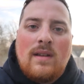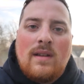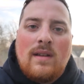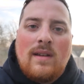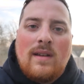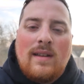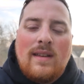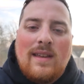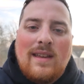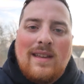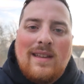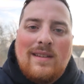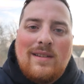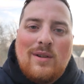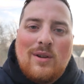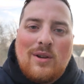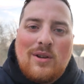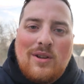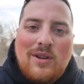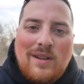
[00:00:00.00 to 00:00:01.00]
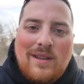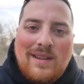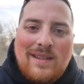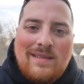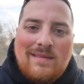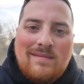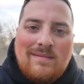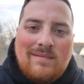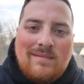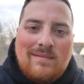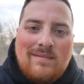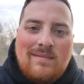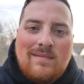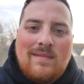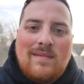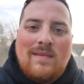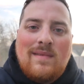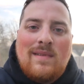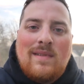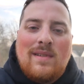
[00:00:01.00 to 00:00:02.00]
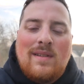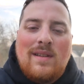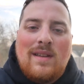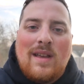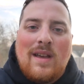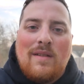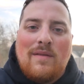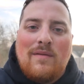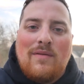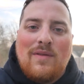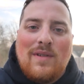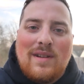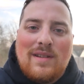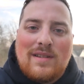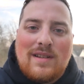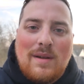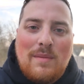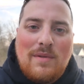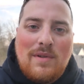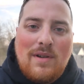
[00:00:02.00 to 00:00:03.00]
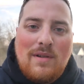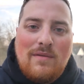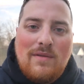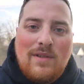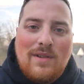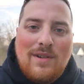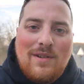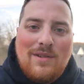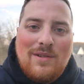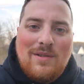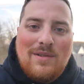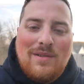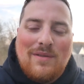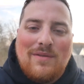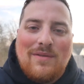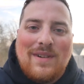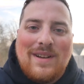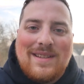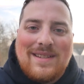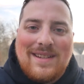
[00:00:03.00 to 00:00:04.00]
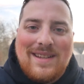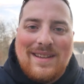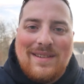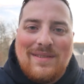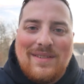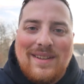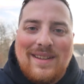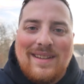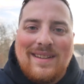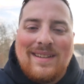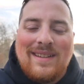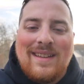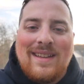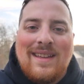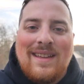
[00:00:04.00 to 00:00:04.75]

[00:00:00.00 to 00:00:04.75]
again, you're cooking, you got friends coming over, you're doing your Friendsgiving,